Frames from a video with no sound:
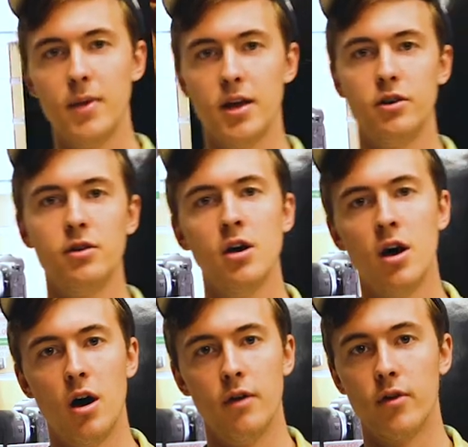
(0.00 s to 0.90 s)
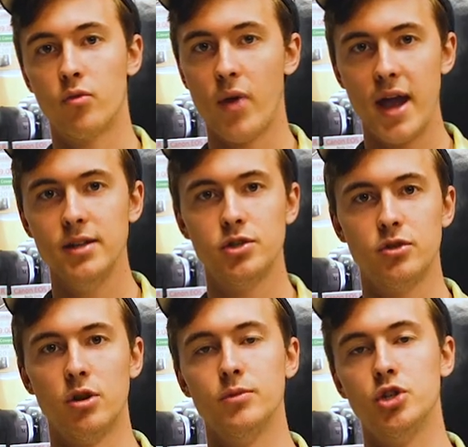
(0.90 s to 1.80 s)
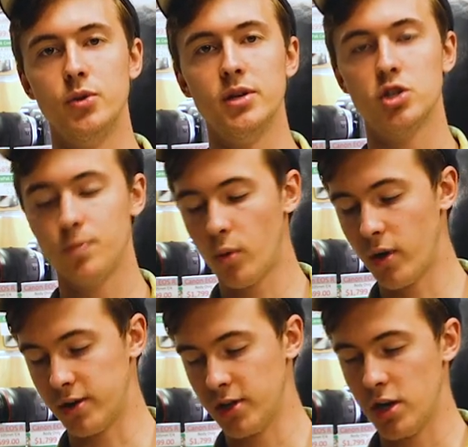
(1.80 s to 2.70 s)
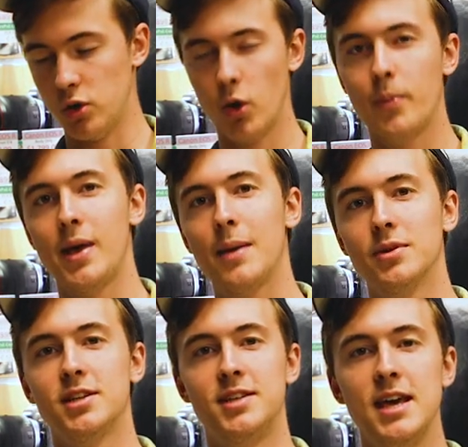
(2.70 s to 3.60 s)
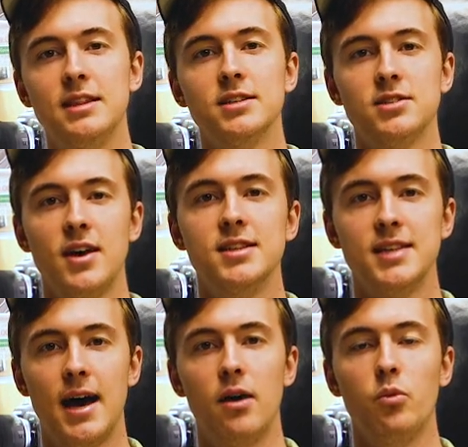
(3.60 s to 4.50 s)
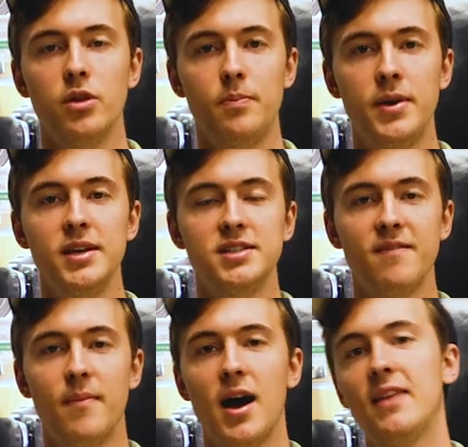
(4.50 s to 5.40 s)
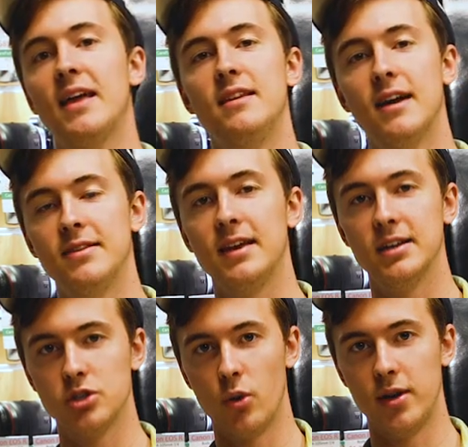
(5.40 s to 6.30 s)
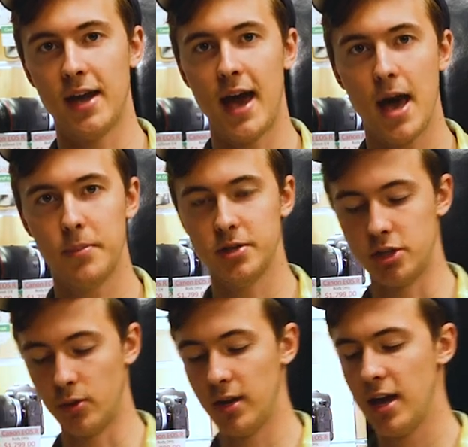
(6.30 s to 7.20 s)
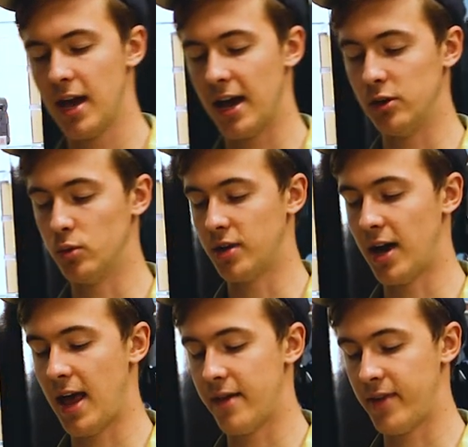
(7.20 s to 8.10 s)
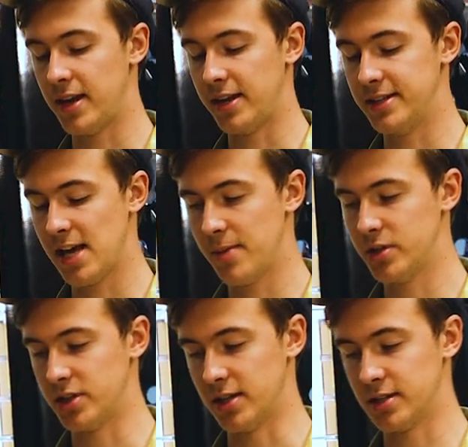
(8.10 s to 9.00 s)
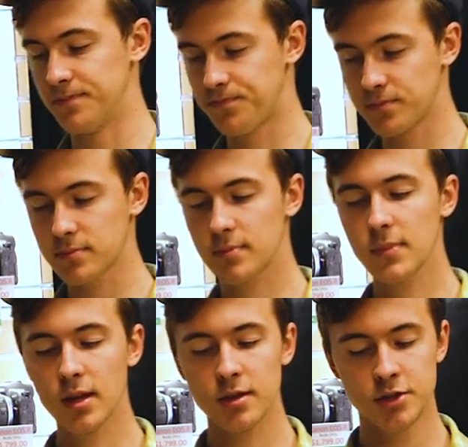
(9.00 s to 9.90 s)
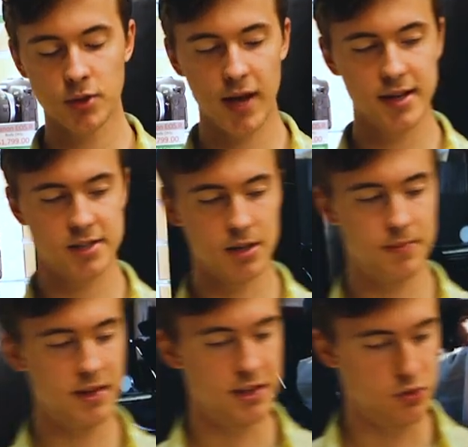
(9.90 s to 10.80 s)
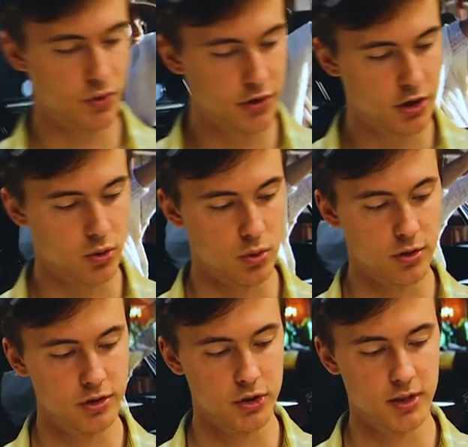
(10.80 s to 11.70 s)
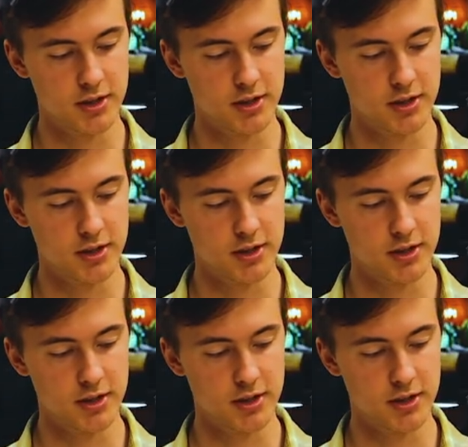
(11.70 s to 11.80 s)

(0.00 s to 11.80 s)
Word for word: middle of a rainstorm shooting sports. You'll be able to take this lens out with a peace of mind that nothing is going to happen to it and you will not have any damages. So that is something that's really cool to